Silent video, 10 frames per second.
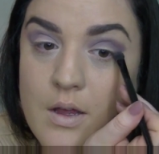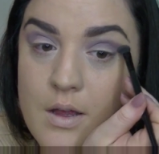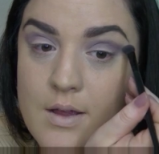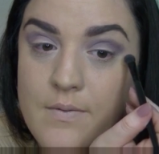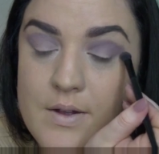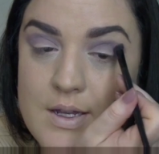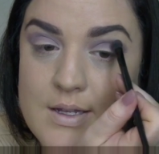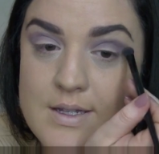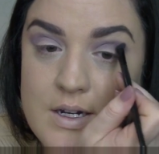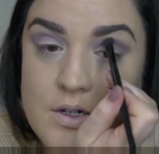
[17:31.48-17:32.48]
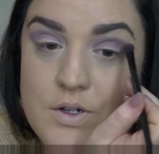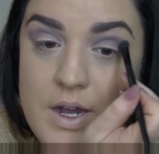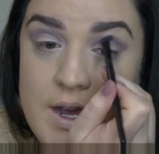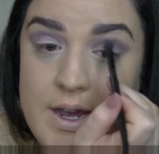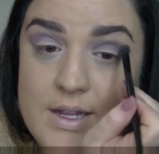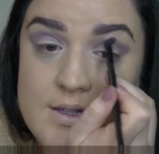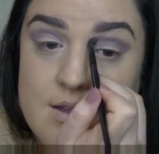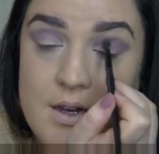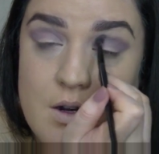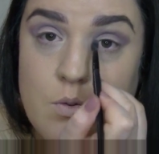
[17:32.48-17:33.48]
if it does air dry, it's a
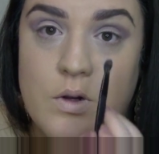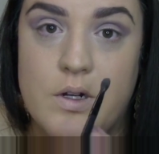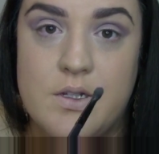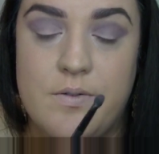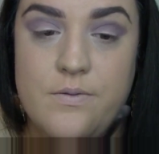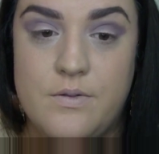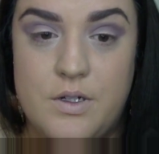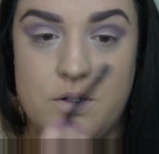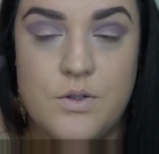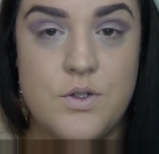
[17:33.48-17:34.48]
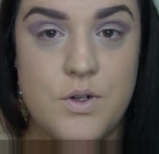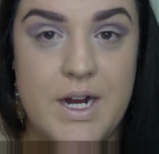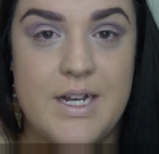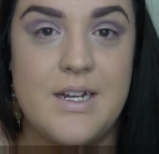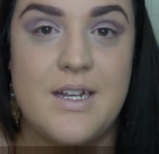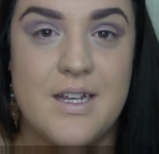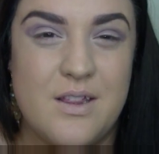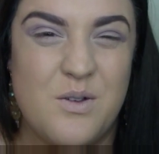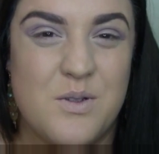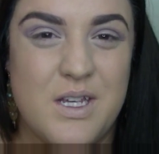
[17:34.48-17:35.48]
lot of work to, you know, straighten and get
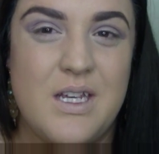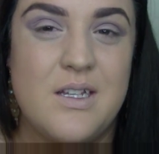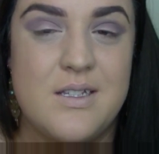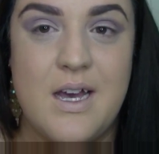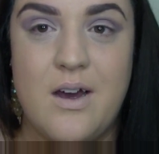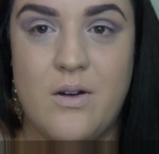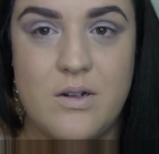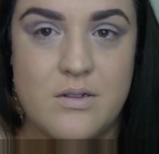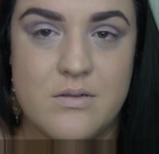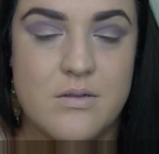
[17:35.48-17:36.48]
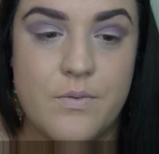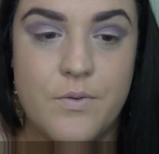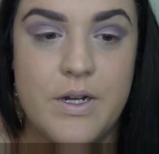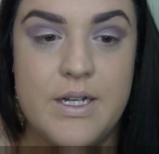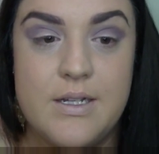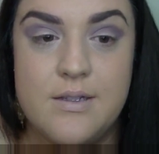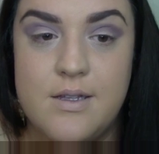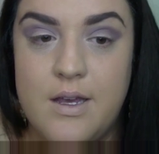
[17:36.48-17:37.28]
those kinks out and the frizz.